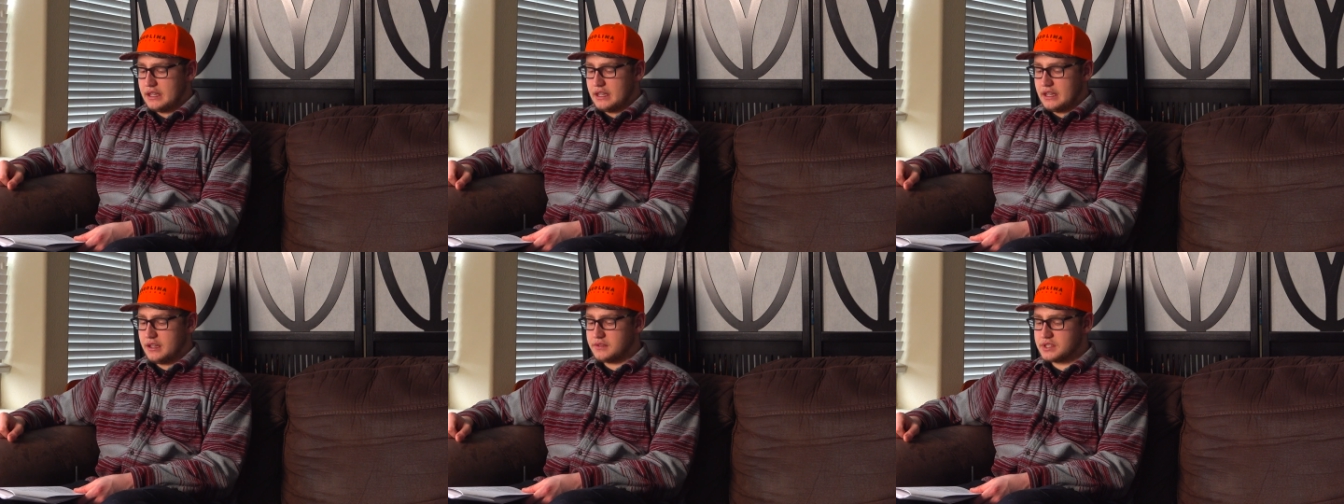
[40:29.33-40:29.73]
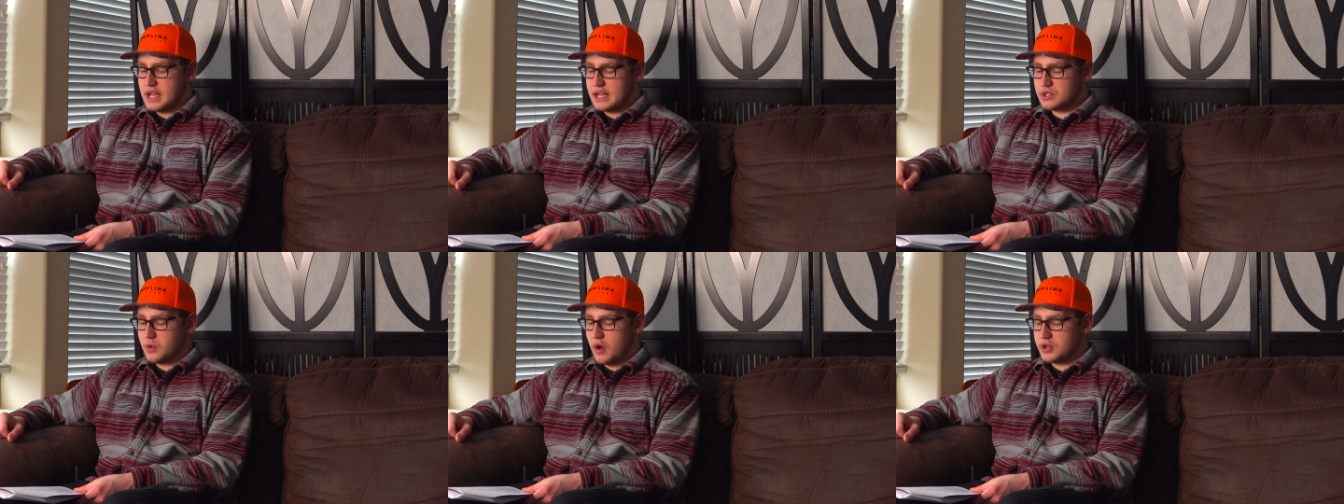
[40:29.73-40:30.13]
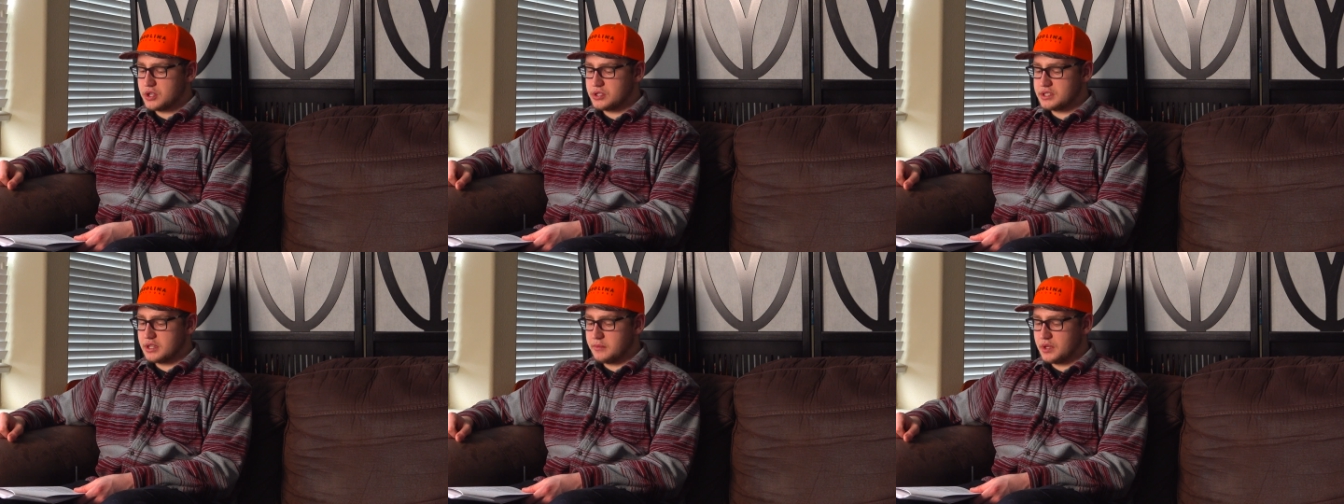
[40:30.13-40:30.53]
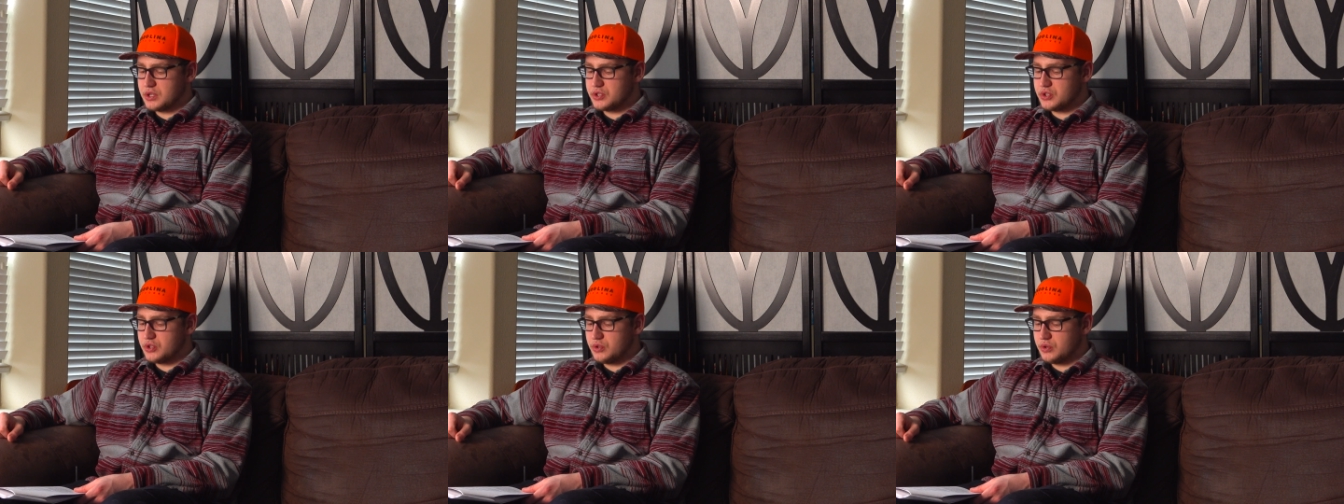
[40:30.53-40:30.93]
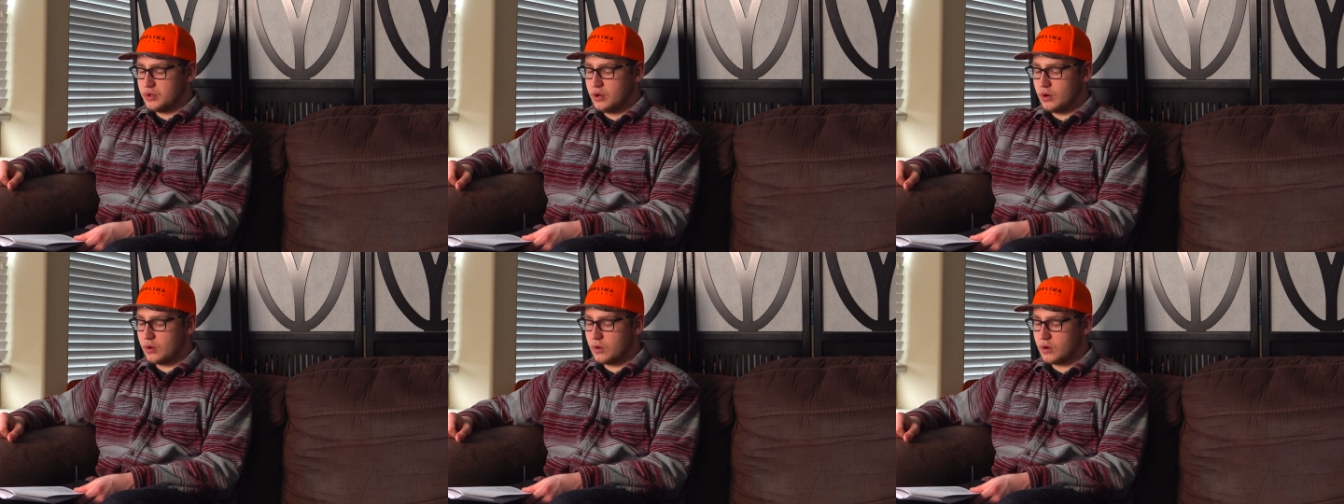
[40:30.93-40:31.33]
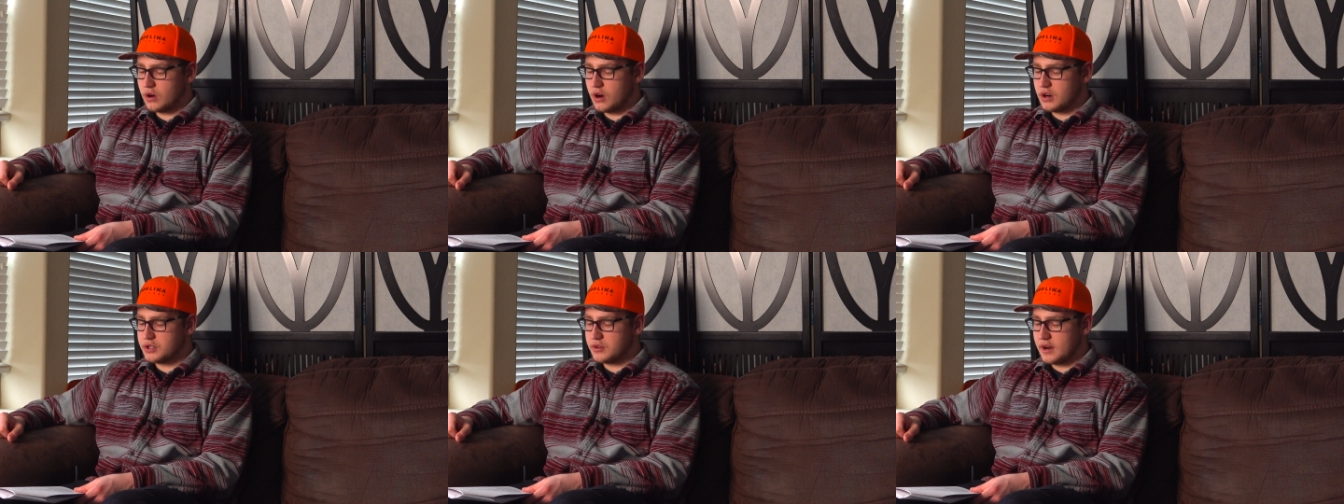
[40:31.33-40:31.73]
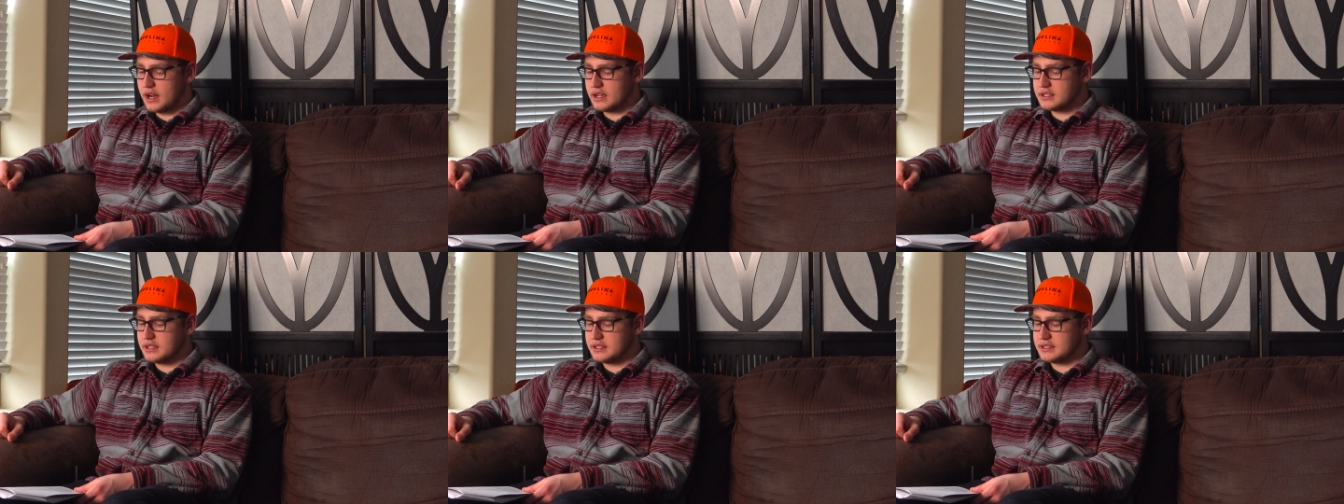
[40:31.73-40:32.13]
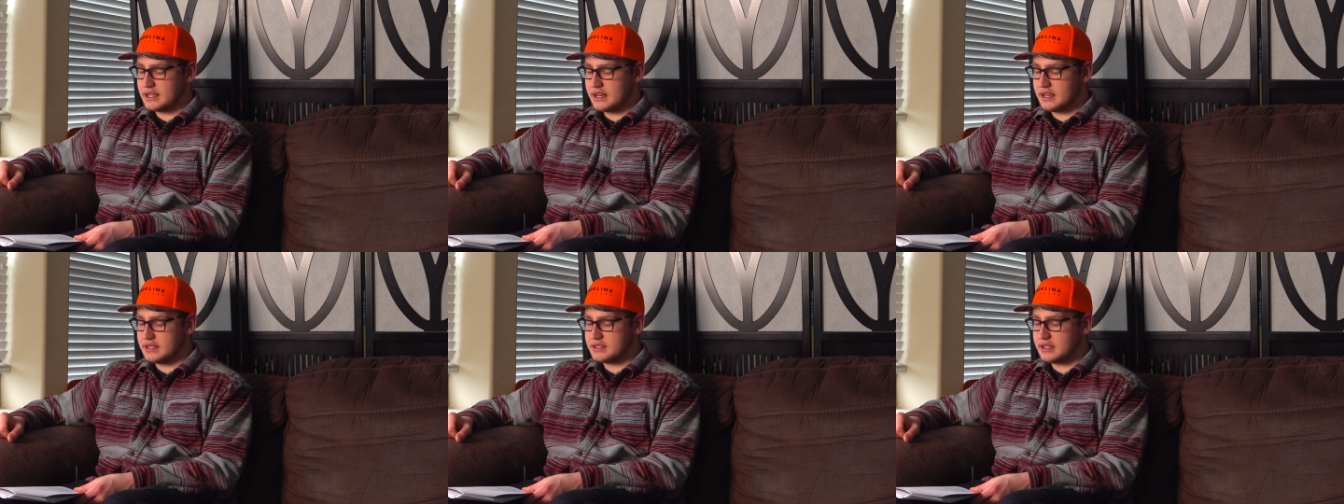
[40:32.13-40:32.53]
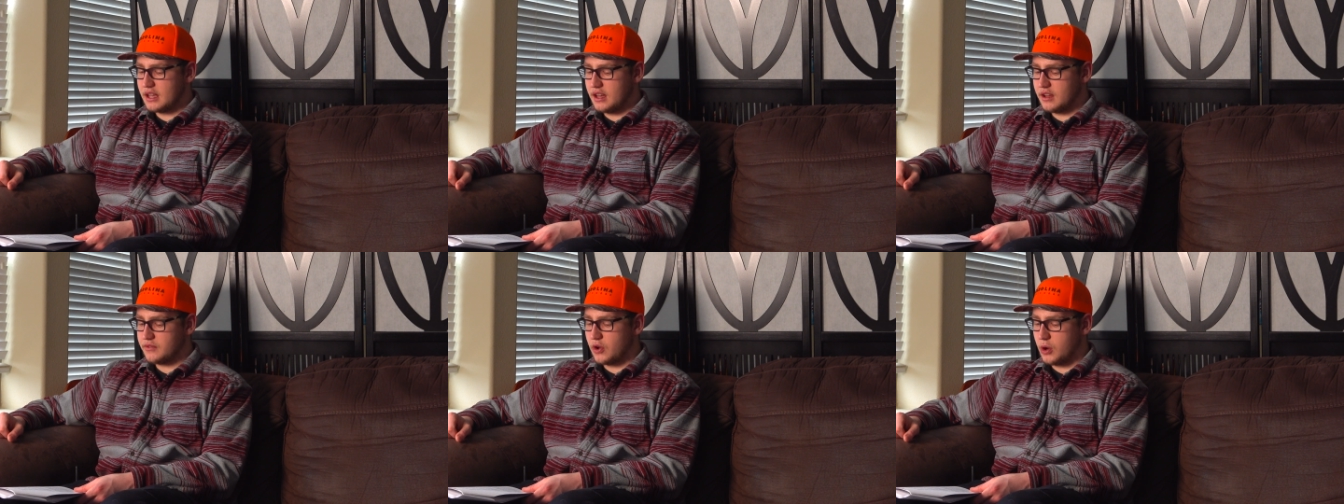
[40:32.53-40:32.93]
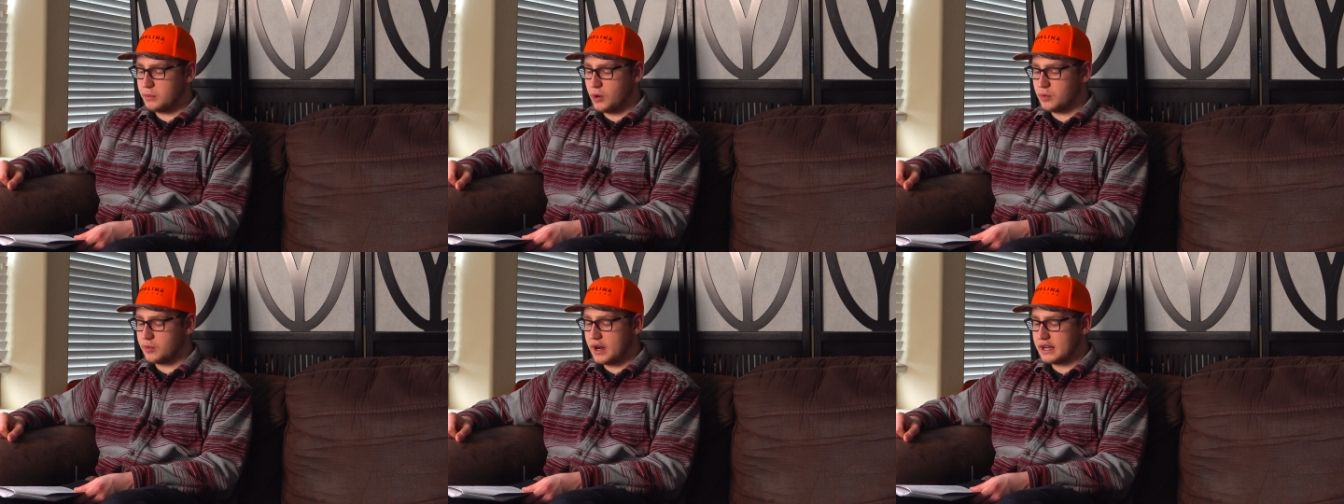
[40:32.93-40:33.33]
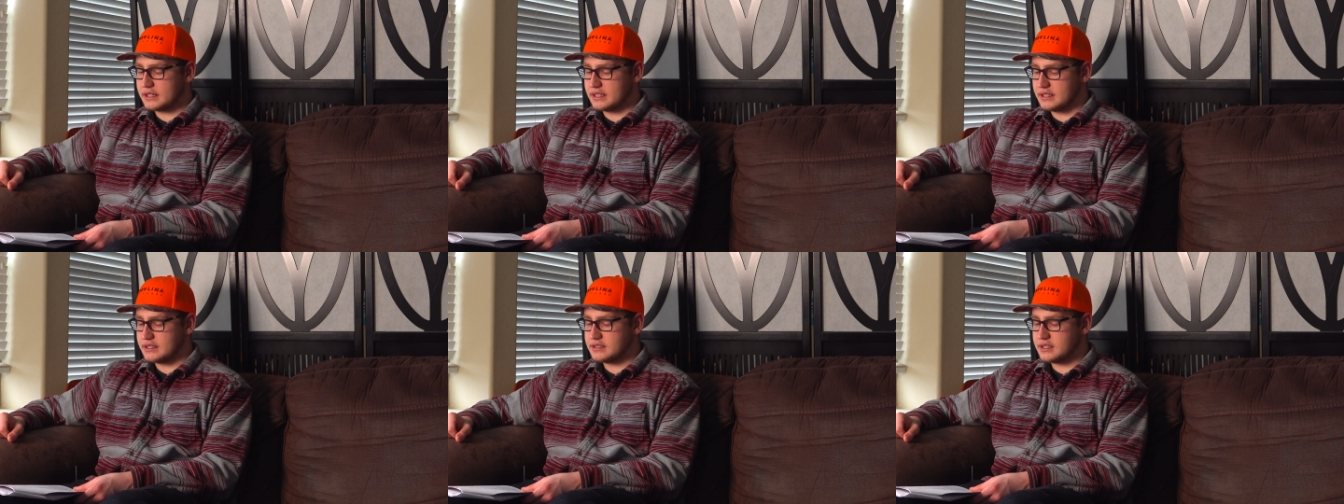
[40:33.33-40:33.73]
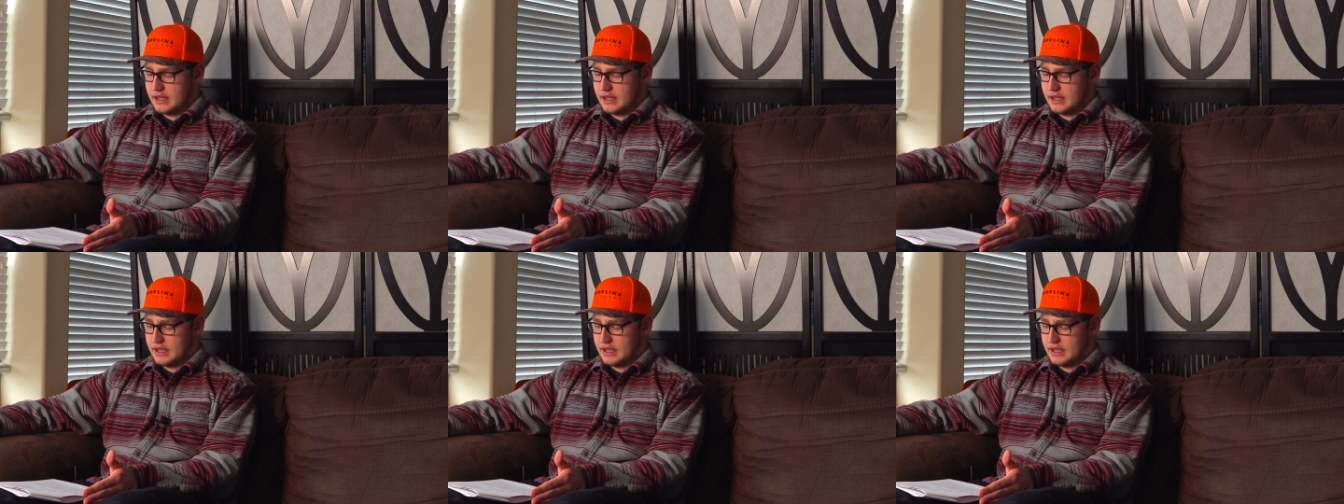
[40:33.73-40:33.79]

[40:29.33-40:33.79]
If Sasquatch are similar to or are direct descendants of Homo erectus